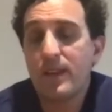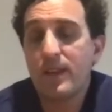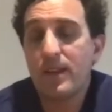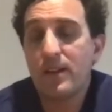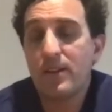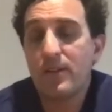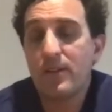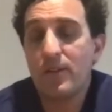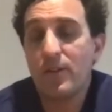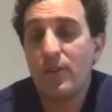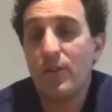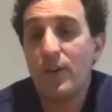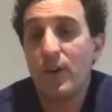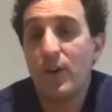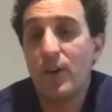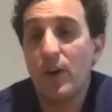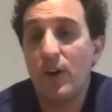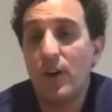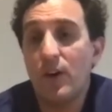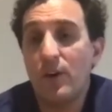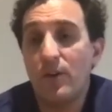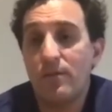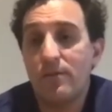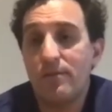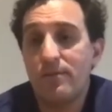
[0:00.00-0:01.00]

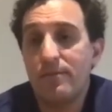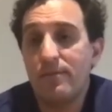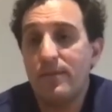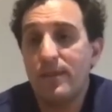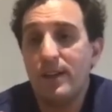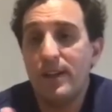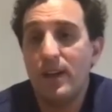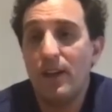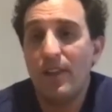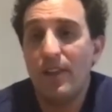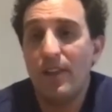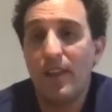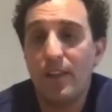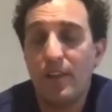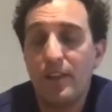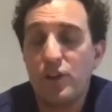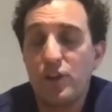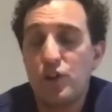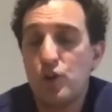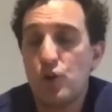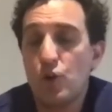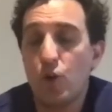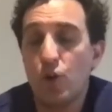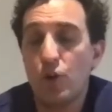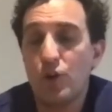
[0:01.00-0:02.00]
So, the
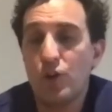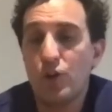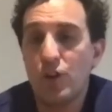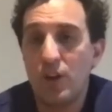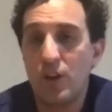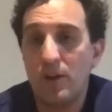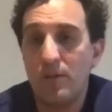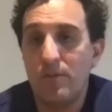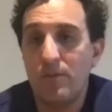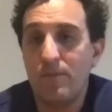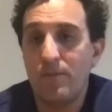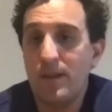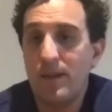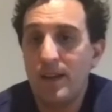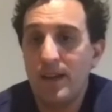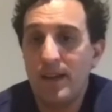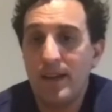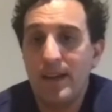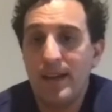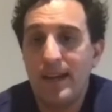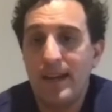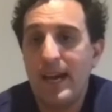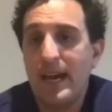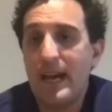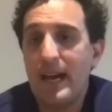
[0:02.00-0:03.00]
short-term
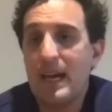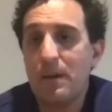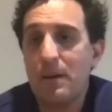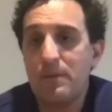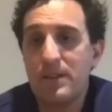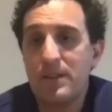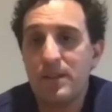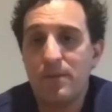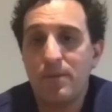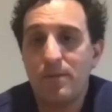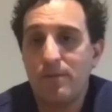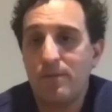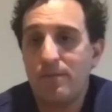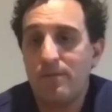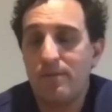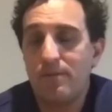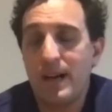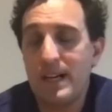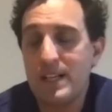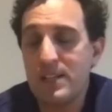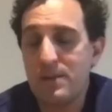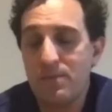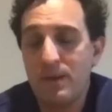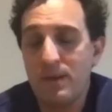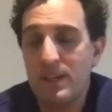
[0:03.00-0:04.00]
outcome is
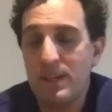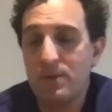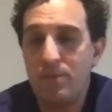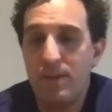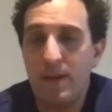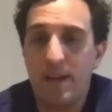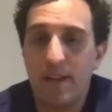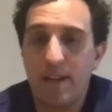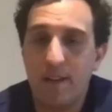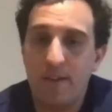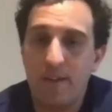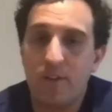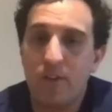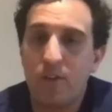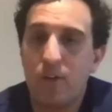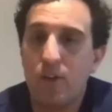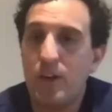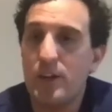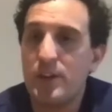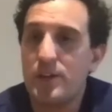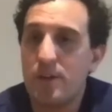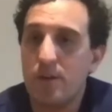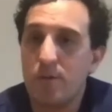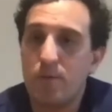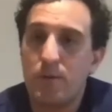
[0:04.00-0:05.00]
much, much better than
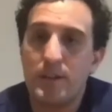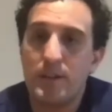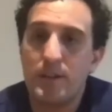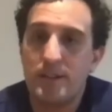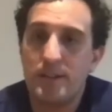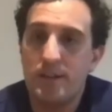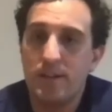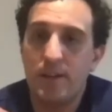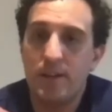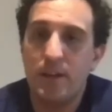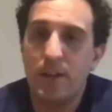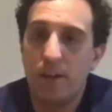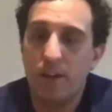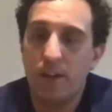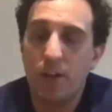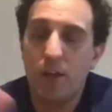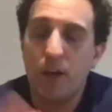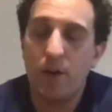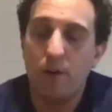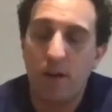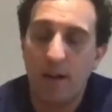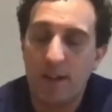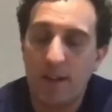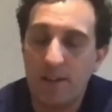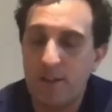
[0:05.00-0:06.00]
surgery, which, you go
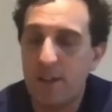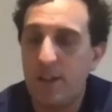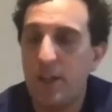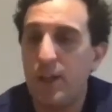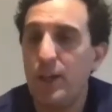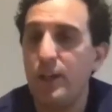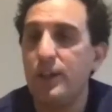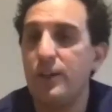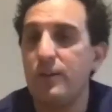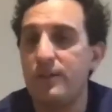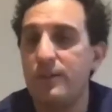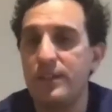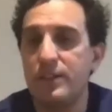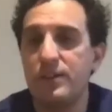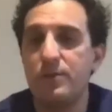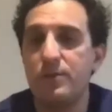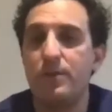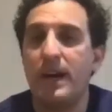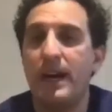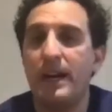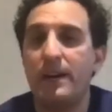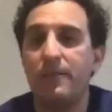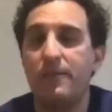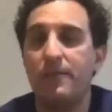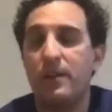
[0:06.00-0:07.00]
to ICU, you're
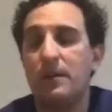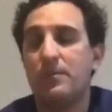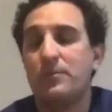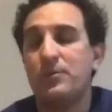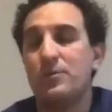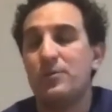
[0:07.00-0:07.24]
intubated for up to a